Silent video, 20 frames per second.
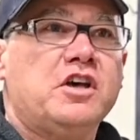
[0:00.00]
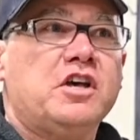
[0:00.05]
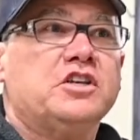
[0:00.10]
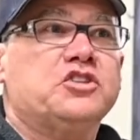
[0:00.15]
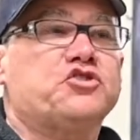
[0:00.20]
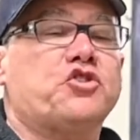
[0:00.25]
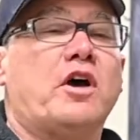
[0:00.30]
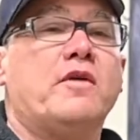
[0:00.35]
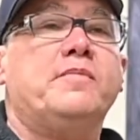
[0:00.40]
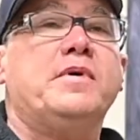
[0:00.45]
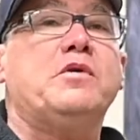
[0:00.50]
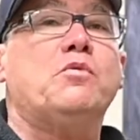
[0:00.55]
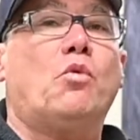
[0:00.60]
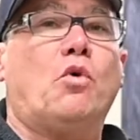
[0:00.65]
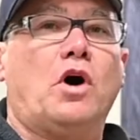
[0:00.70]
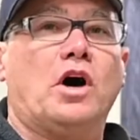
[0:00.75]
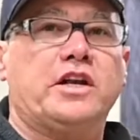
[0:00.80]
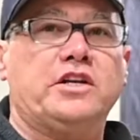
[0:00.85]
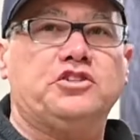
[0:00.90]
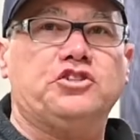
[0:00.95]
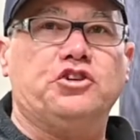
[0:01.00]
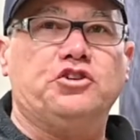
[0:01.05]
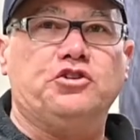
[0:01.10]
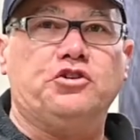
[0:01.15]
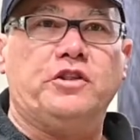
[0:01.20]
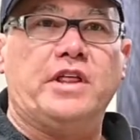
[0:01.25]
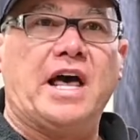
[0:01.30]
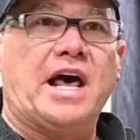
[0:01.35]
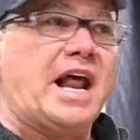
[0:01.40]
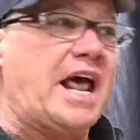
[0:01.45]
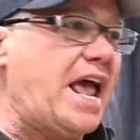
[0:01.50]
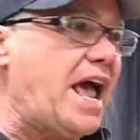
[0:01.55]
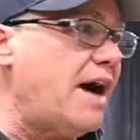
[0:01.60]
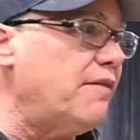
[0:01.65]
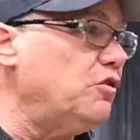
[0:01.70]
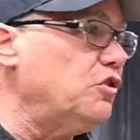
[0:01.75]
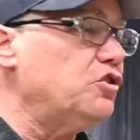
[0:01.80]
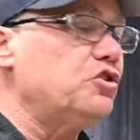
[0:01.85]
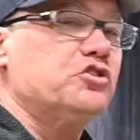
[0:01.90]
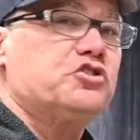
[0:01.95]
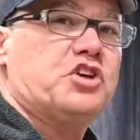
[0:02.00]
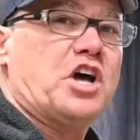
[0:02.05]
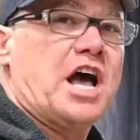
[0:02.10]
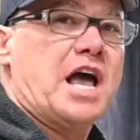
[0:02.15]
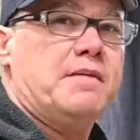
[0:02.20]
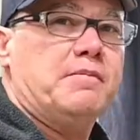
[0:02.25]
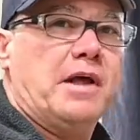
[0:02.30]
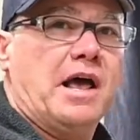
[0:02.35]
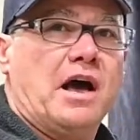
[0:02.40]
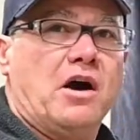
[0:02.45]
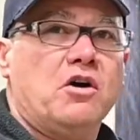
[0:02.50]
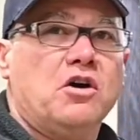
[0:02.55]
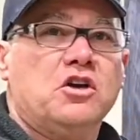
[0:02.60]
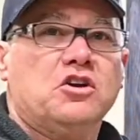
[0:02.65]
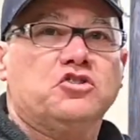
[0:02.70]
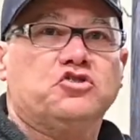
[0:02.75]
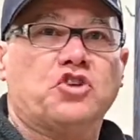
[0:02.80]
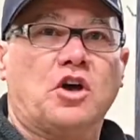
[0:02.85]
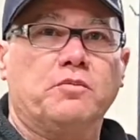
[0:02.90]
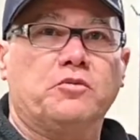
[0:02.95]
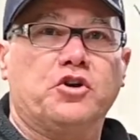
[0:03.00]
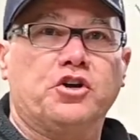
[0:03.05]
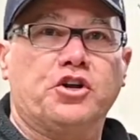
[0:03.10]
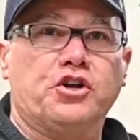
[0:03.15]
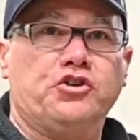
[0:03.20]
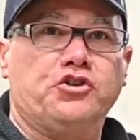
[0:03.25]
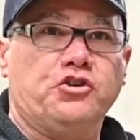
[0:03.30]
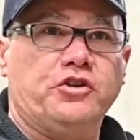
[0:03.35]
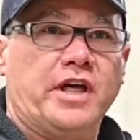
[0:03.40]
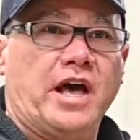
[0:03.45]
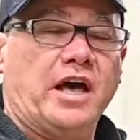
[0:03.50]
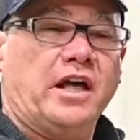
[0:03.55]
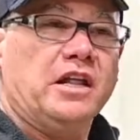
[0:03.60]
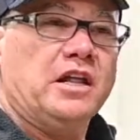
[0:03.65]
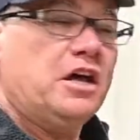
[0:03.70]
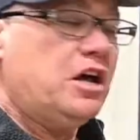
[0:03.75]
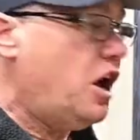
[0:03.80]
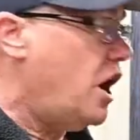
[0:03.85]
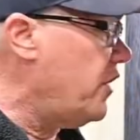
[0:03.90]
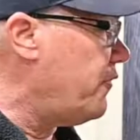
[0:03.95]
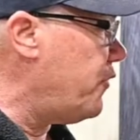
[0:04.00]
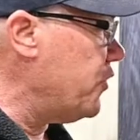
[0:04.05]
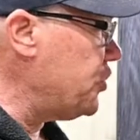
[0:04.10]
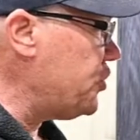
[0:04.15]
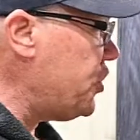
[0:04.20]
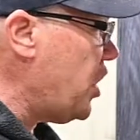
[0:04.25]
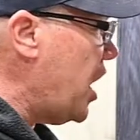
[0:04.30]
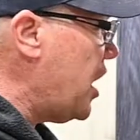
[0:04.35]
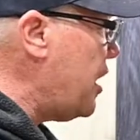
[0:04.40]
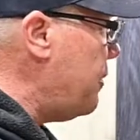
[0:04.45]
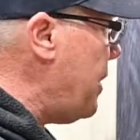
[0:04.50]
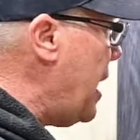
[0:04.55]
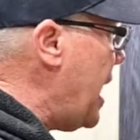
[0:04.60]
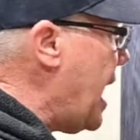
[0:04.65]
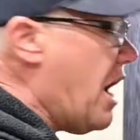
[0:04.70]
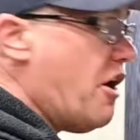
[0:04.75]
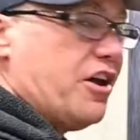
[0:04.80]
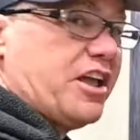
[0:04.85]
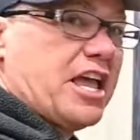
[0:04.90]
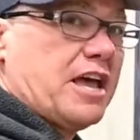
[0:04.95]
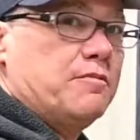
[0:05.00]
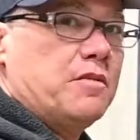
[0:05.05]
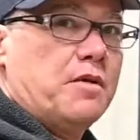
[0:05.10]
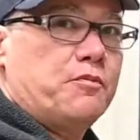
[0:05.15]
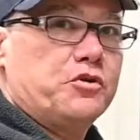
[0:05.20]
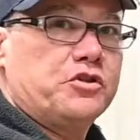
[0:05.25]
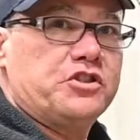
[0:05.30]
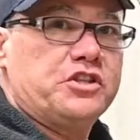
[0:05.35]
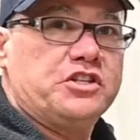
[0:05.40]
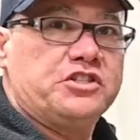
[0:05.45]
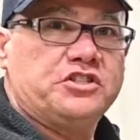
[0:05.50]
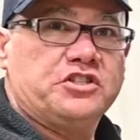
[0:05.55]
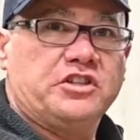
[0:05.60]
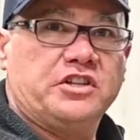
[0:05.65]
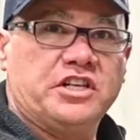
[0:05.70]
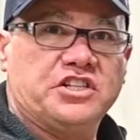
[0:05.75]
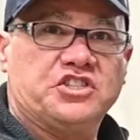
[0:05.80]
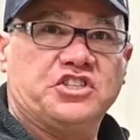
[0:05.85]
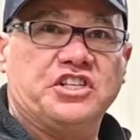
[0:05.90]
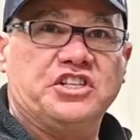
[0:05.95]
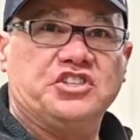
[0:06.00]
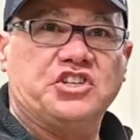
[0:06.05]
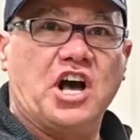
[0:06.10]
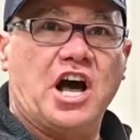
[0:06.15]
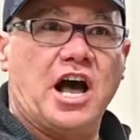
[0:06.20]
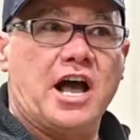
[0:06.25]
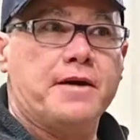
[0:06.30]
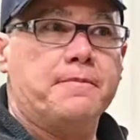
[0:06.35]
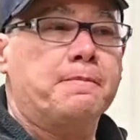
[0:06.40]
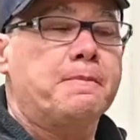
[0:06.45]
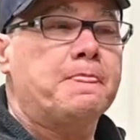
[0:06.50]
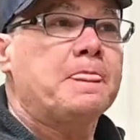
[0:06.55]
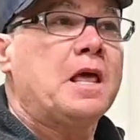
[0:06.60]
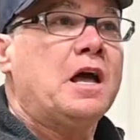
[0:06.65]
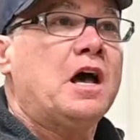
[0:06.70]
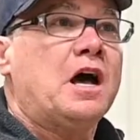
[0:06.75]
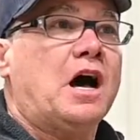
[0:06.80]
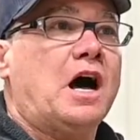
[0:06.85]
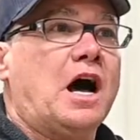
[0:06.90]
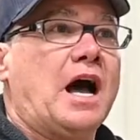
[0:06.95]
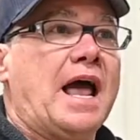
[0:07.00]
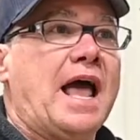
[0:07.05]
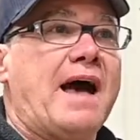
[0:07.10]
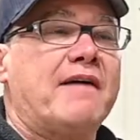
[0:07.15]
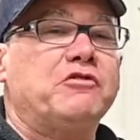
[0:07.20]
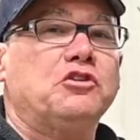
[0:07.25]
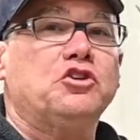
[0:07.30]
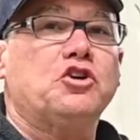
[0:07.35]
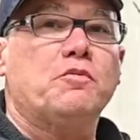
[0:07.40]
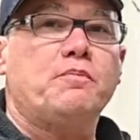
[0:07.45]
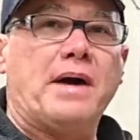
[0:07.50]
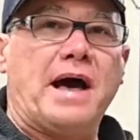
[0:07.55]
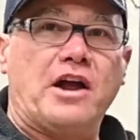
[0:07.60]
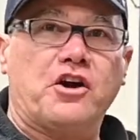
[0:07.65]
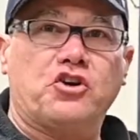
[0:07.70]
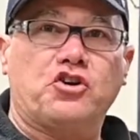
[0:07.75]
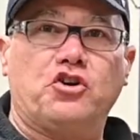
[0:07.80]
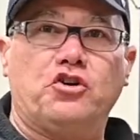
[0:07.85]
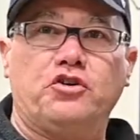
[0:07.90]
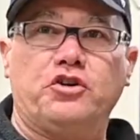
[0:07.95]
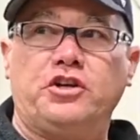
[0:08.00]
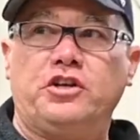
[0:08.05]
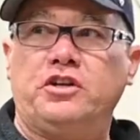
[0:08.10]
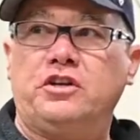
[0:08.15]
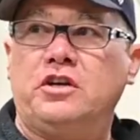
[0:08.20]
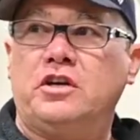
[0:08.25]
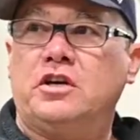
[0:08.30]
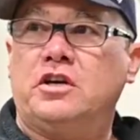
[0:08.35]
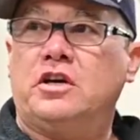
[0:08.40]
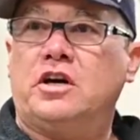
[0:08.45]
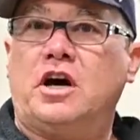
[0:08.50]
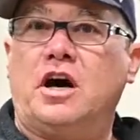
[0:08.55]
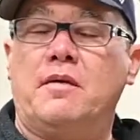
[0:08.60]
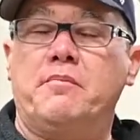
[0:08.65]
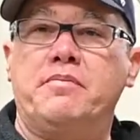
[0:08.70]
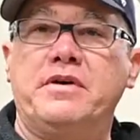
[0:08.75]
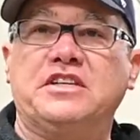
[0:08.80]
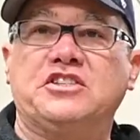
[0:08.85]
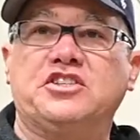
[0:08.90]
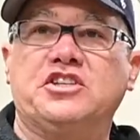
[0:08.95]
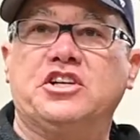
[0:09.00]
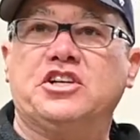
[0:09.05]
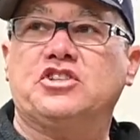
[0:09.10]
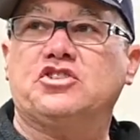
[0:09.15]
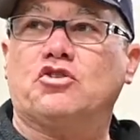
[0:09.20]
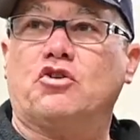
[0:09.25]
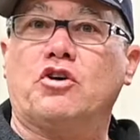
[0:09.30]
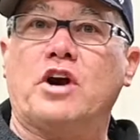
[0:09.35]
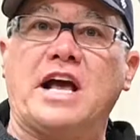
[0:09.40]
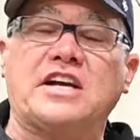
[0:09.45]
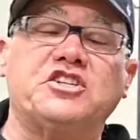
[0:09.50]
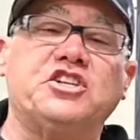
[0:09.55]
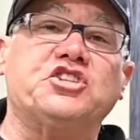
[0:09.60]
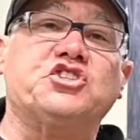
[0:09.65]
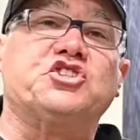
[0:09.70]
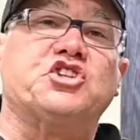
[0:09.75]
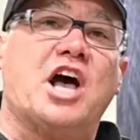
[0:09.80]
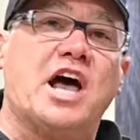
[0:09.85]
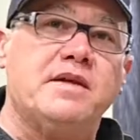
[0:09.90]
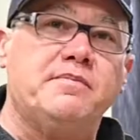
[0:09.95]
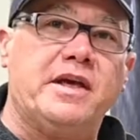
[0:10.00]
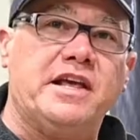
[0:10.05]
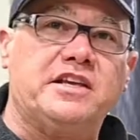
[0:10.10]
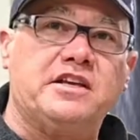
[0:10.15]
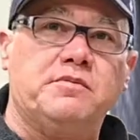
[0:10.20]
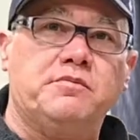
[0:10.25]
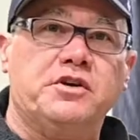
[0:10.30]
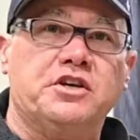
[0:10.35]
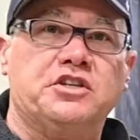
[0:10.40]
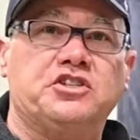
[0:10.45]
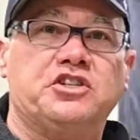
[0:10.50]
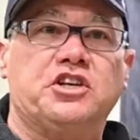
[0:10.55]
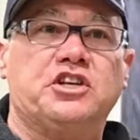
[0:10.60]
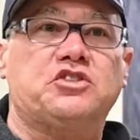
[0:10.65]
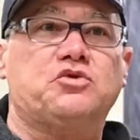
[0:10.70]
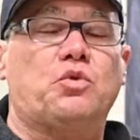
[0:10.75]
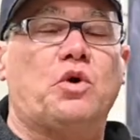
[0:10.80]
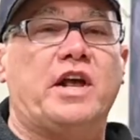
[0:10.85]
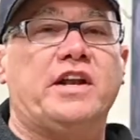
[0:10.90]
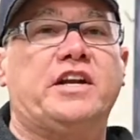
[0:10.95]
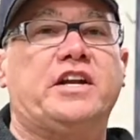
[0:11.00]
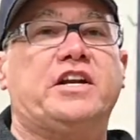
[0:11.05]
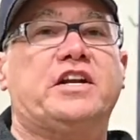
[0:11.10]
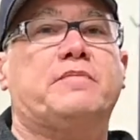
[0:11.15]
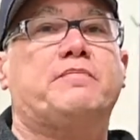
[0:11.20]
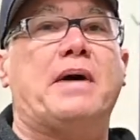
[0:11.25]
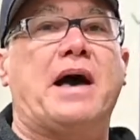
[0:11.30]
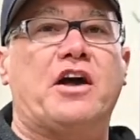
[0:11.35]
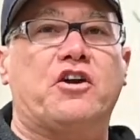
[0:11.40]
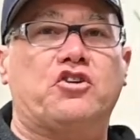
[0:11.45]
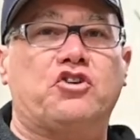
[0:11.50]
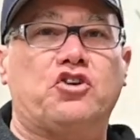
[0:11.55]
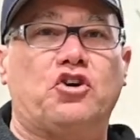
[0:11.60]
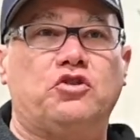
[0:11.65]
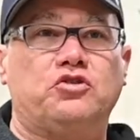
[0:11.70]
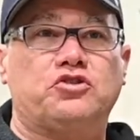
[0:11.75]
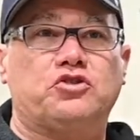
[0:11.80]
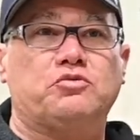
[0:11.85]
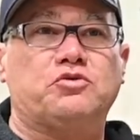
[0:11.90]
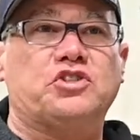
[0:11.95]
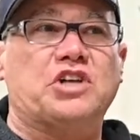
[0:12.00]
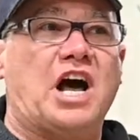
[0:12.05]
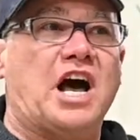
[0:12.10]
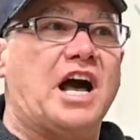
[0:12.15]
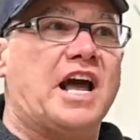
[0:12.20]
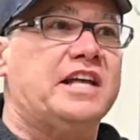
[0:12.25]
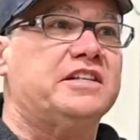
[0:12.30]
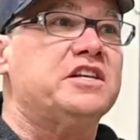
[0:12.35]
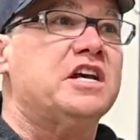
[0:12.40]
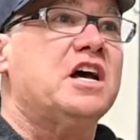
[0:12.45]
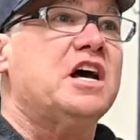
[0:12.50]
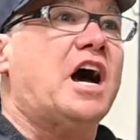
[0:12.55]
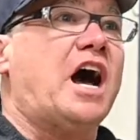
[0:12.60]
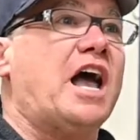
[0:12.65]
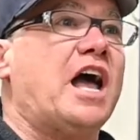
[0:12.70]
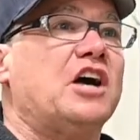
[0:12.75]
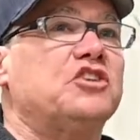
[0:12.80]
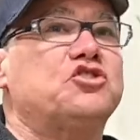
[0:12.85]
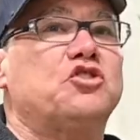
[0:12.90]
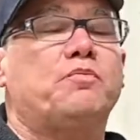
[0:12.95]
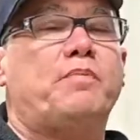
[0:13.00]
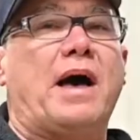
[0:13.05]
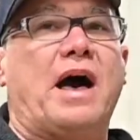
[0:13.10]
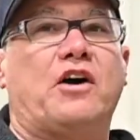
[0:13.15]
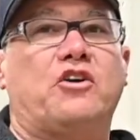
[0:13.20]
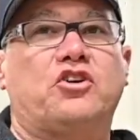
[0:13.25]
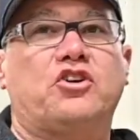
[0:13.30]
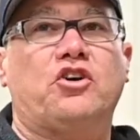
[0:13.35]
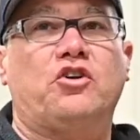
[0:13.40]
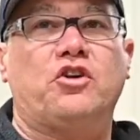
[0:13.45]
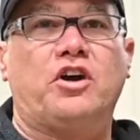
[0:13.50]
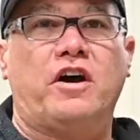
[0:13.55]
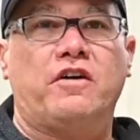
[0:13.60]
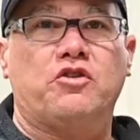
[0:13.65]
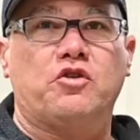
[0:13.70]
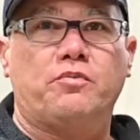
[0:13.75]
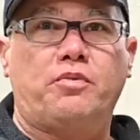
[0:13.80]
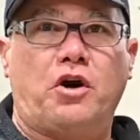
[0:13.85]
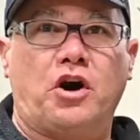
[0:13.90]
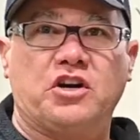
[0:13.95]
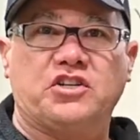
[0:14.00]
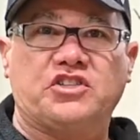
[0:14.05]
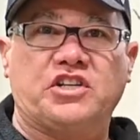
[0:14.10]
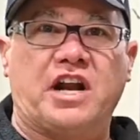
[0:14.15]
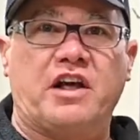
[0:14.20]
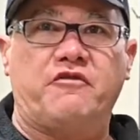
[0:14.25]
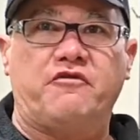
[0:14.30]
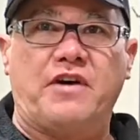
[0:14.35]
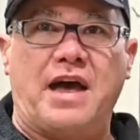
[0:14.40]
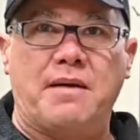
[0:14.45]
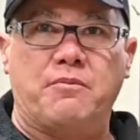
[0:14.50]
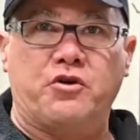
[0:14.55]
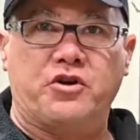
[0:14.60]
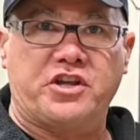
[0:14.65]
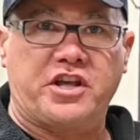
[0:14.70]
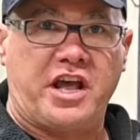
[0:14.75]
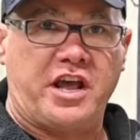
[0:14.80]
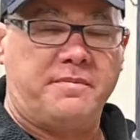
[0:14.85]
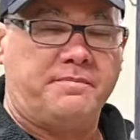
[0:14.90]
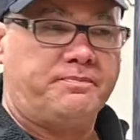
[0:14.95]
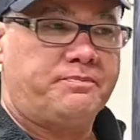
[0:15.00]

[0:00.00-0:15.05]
So I've been wanting to do that. I have a little time now, so I'm going to do that. I'll first talk about how I came up with this design. I have a little powder coating business, or actually a sign making business, where I needed to powder coat some signs. I also powder coat other parts that I fabricate.